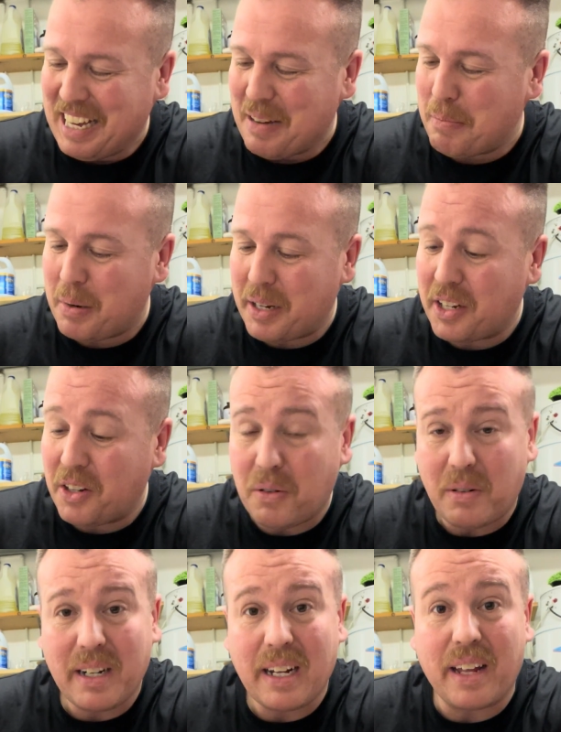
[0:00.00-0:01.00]
But you know
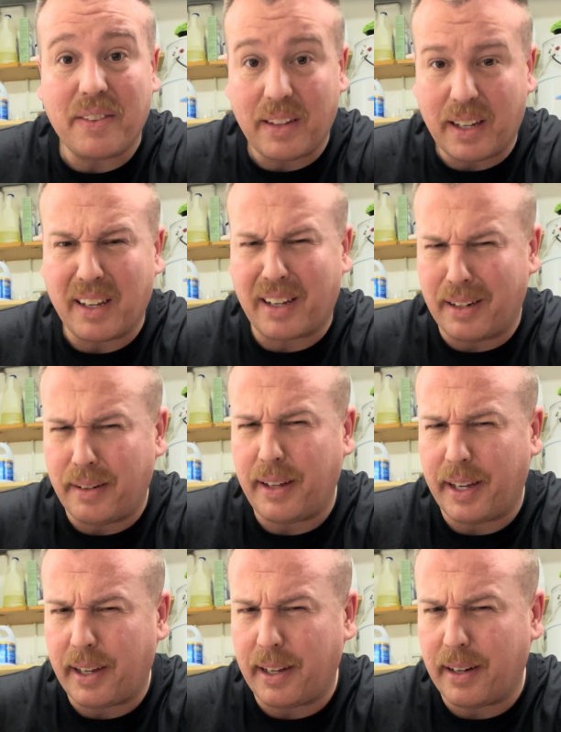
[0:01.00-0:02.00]
what? I think it can
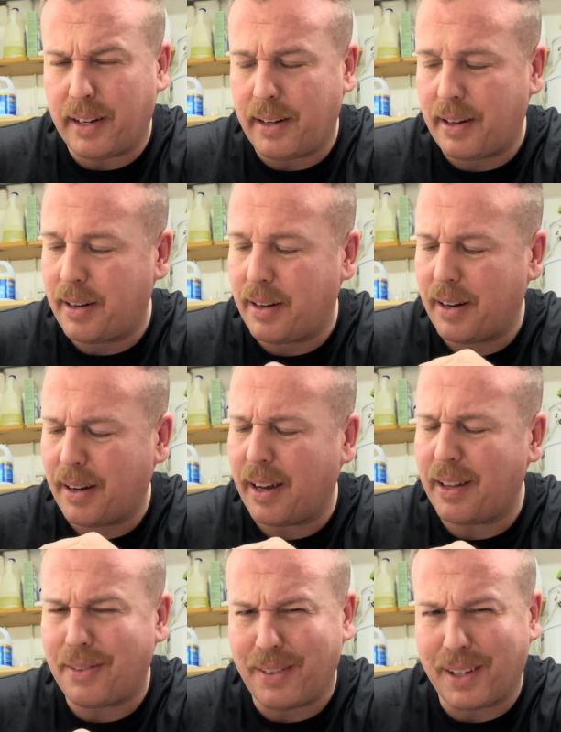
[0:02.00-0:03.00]
take it. I
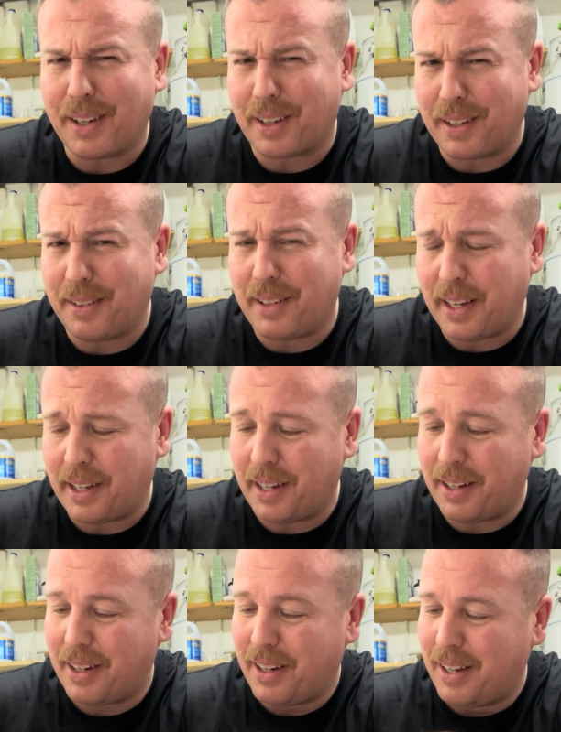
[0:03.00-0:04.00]
think it can take it.
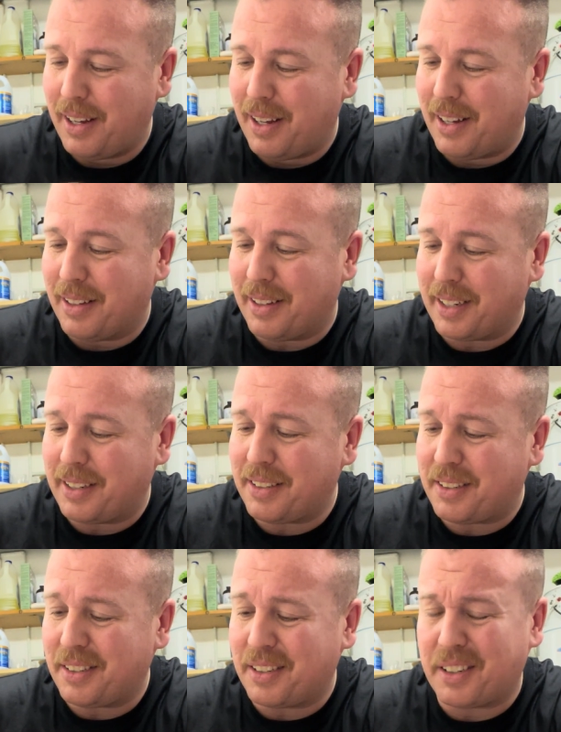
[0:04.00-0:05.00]
Like,
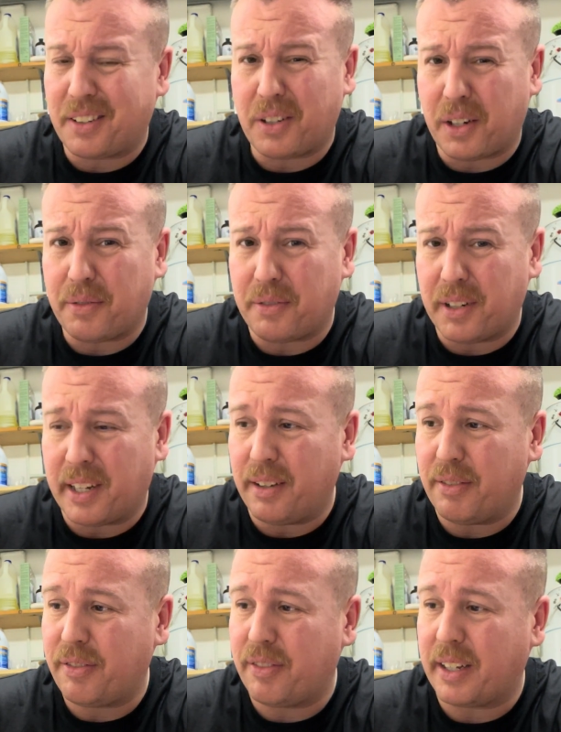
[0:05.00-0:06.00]
this is a tough
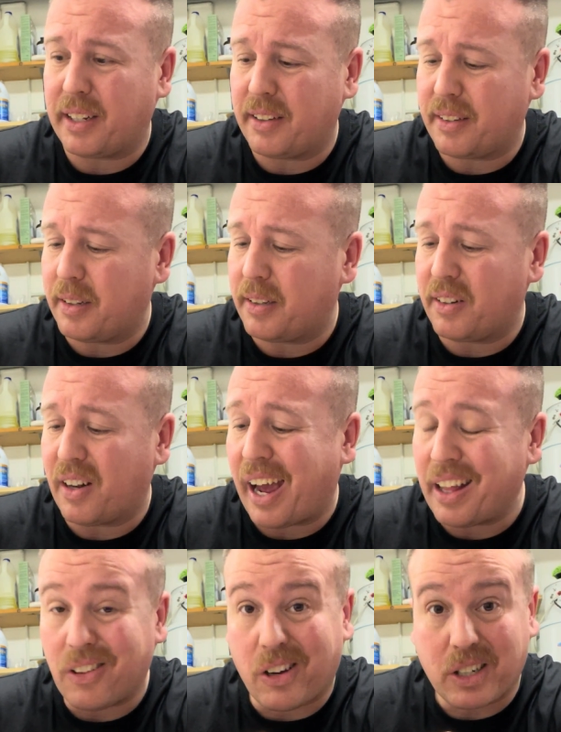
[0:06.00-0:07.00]
knife. Like, this, it's
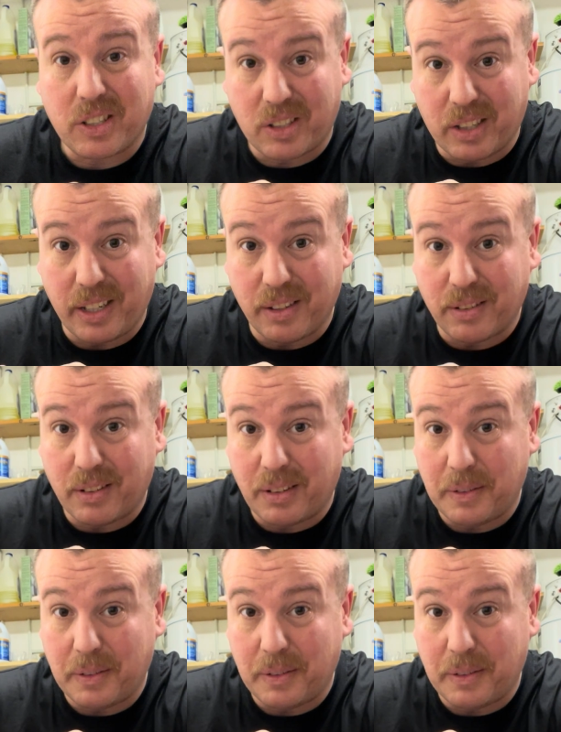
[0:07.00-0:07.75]
nylock steel.